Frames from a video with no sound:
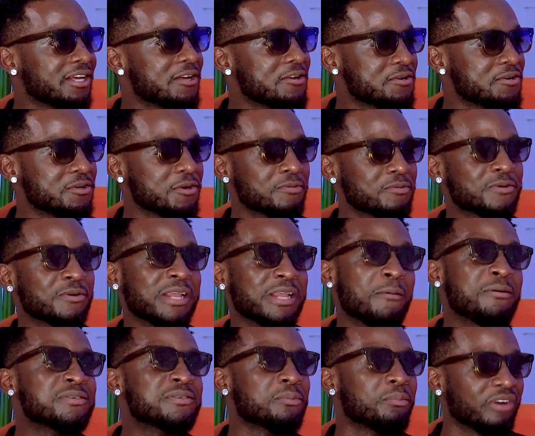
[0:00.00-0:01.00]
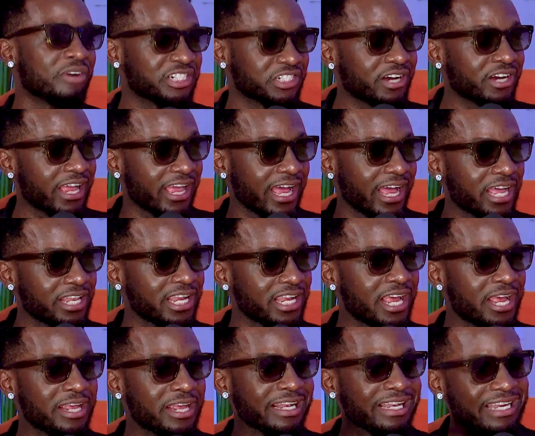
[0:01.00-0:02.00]
You know. So that was the pressure I had
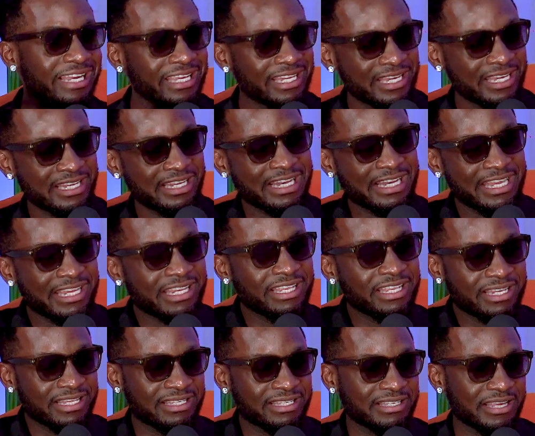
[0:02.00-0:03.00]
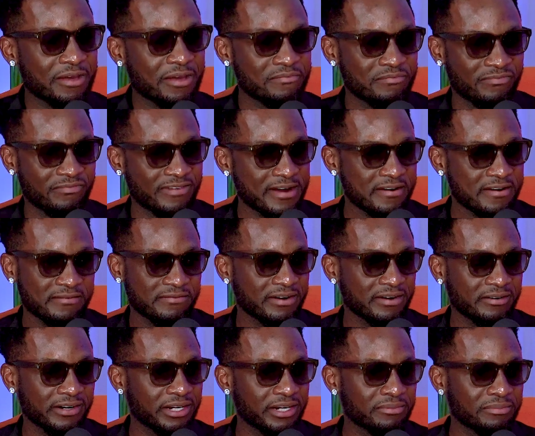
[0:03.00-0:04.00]
leading this
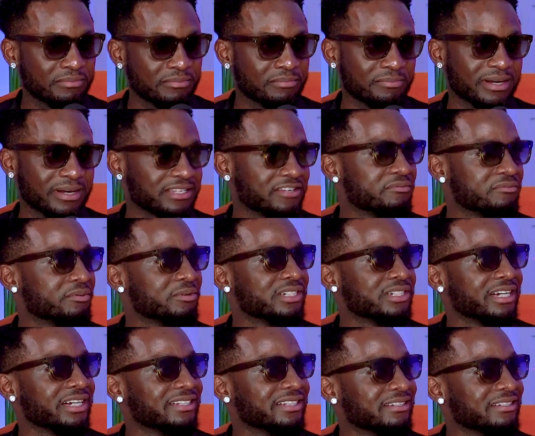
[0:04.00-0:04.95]
very massive project.